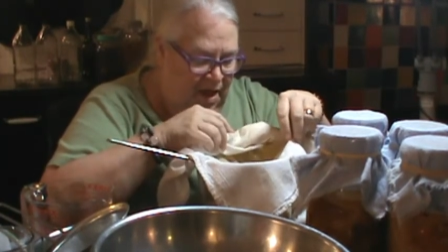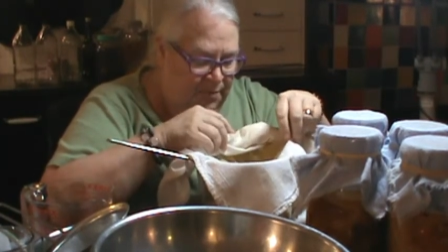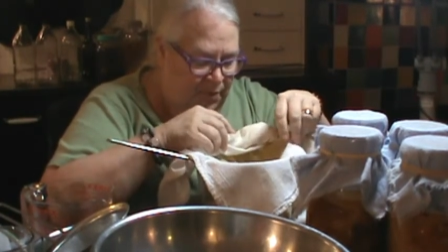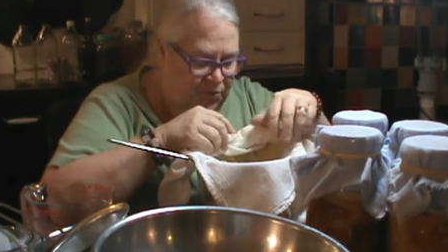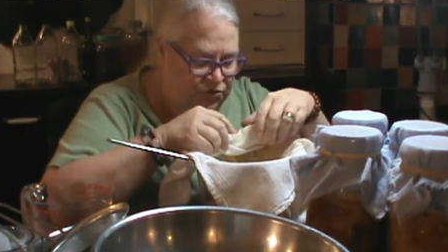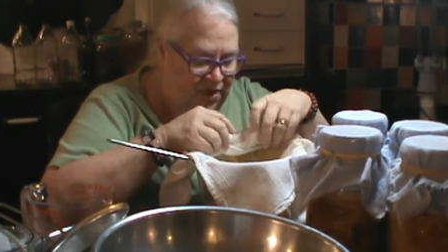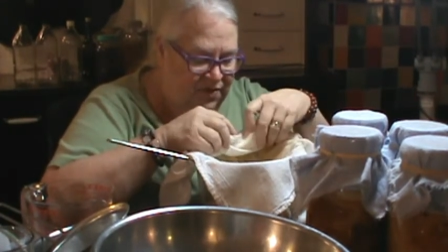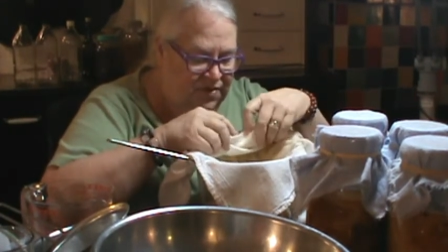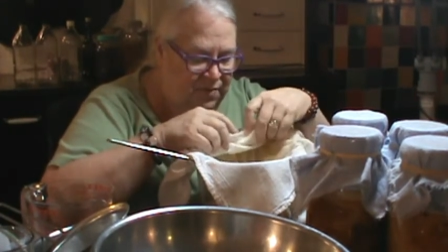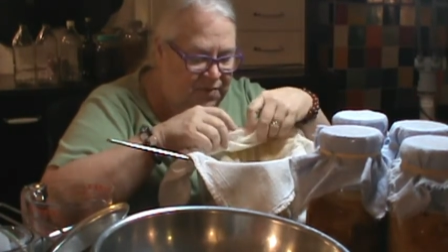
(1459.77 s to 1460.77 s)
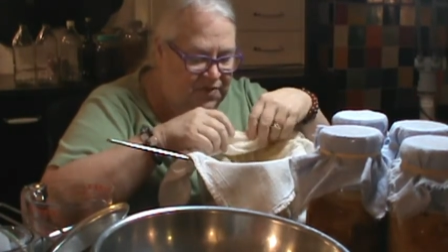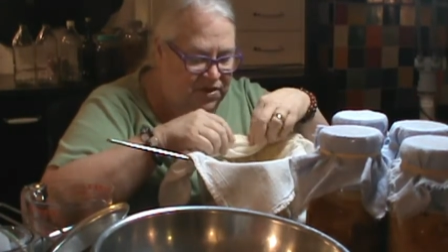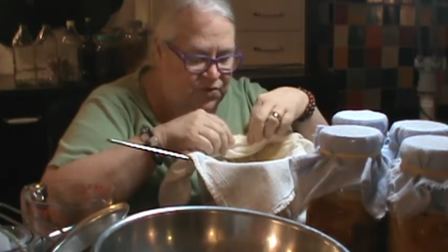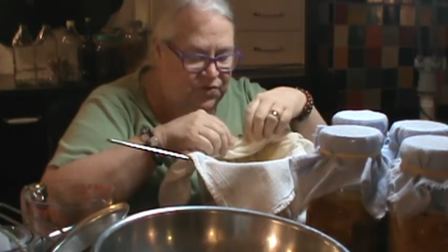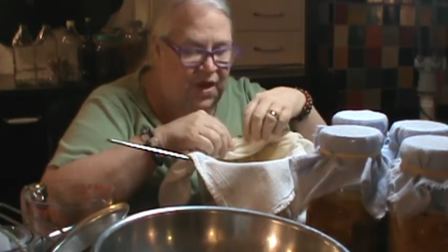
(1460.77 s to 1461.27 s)
But we'll try and see, because I
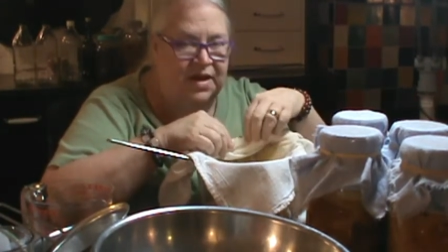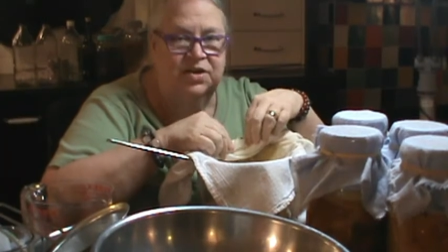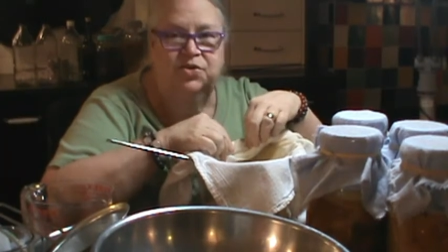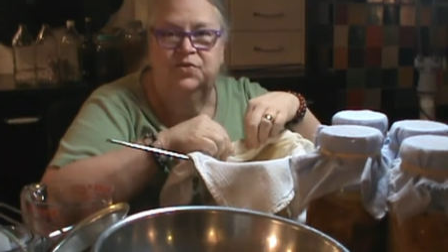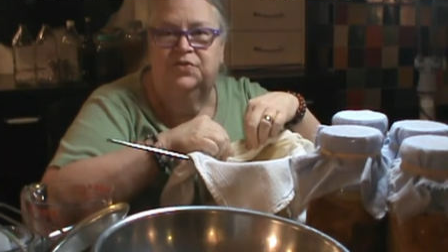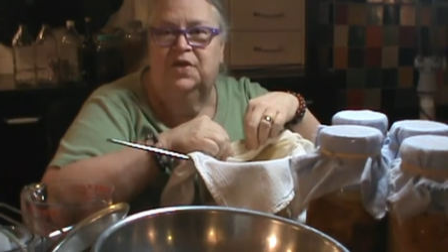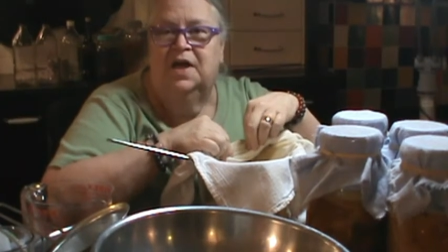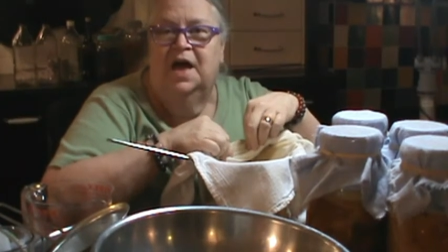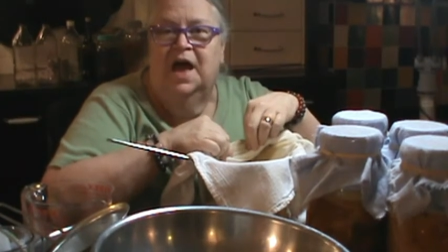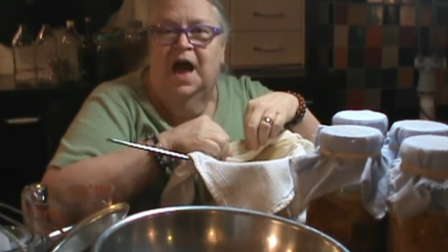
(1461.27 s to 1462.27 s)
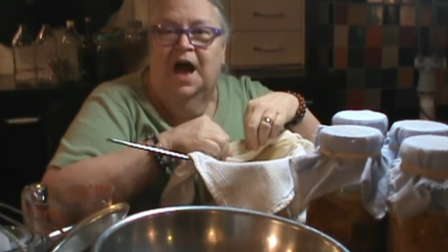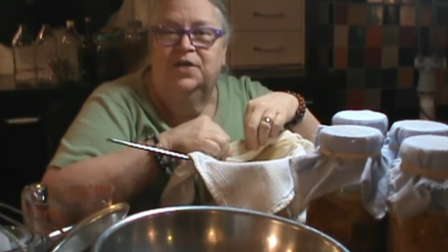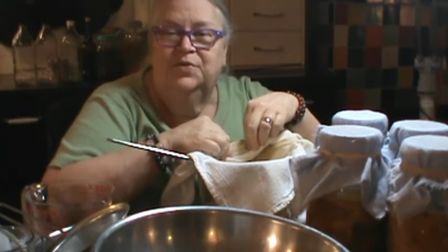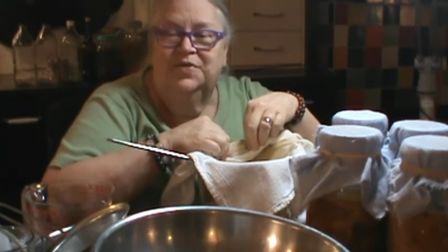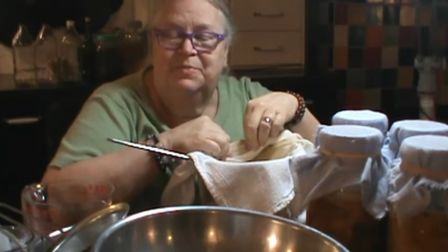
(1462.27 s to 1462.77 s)

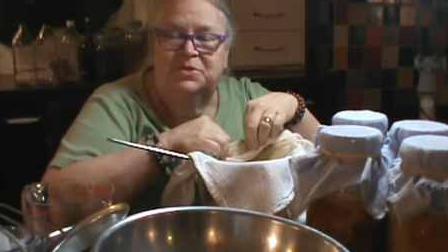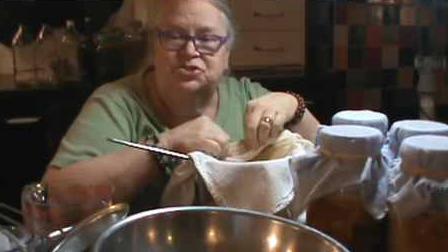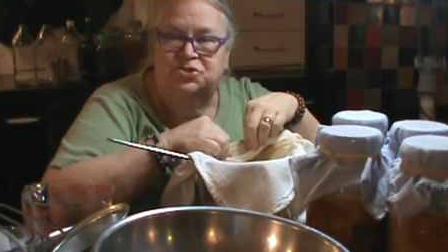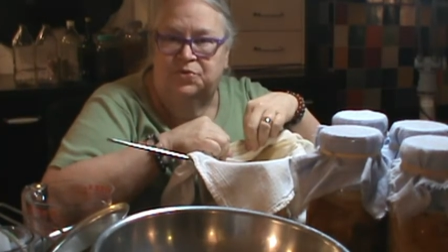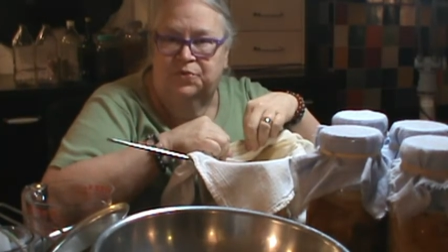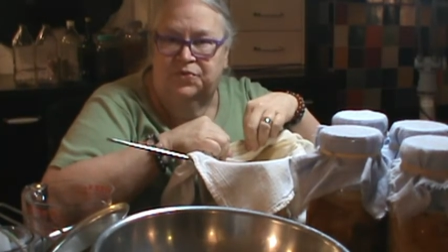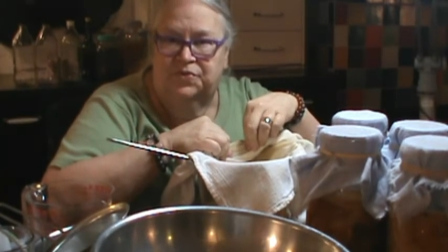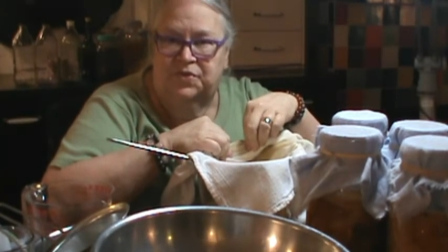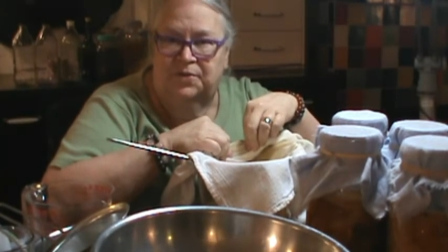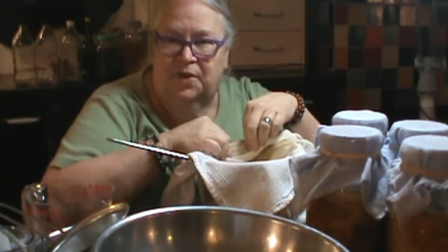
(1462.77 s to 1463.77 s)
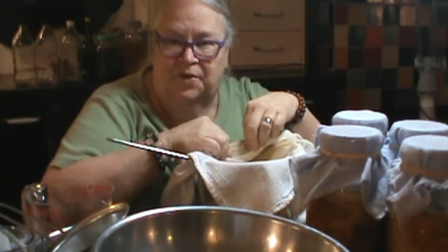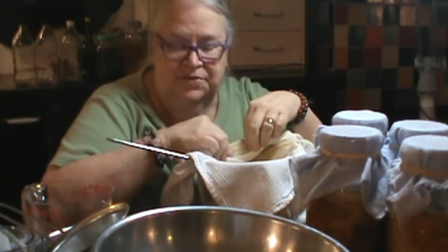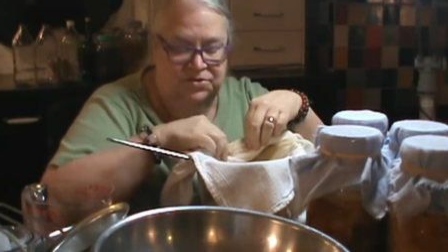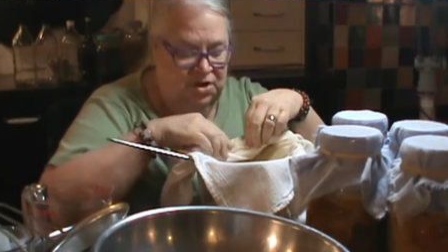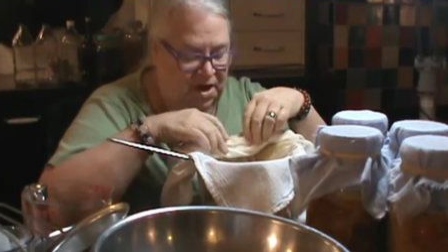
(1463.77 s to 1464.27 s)
use lemon juice all
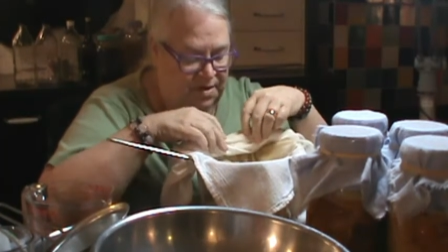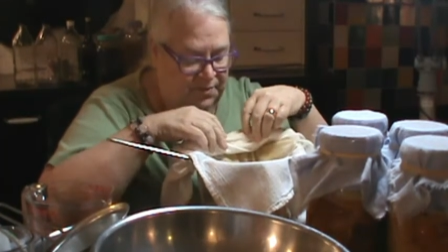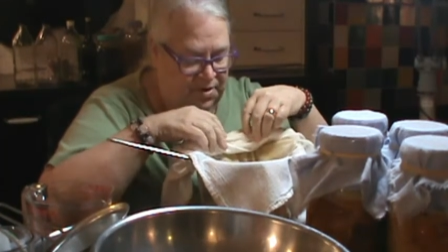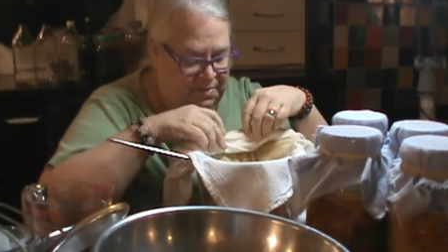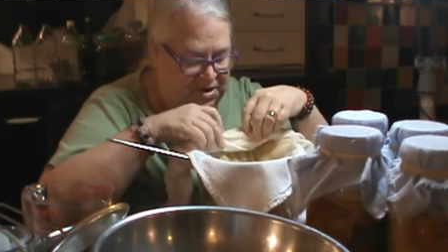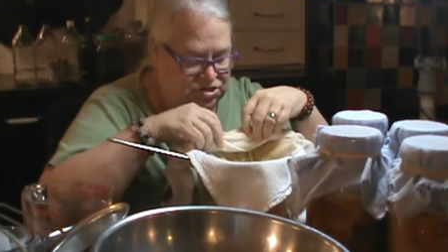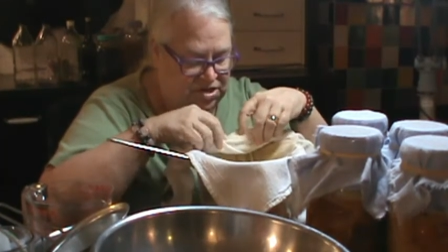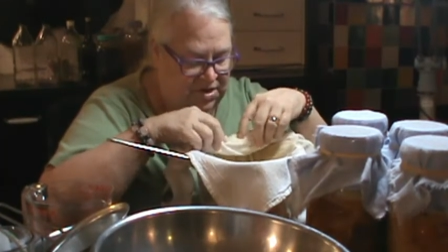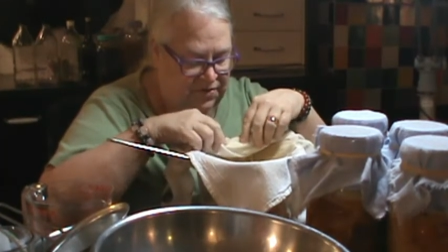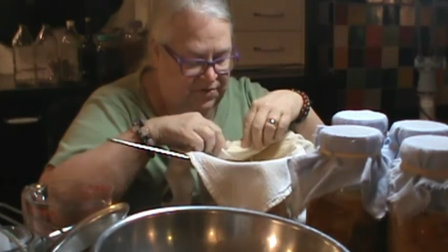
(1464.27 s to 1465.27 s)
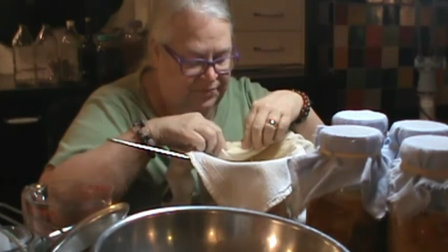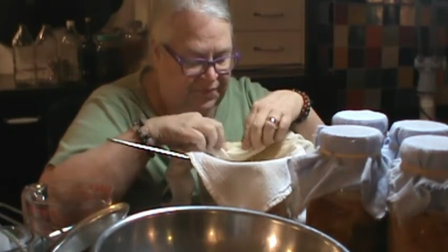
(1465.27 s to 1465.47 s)
the time when I make cheese.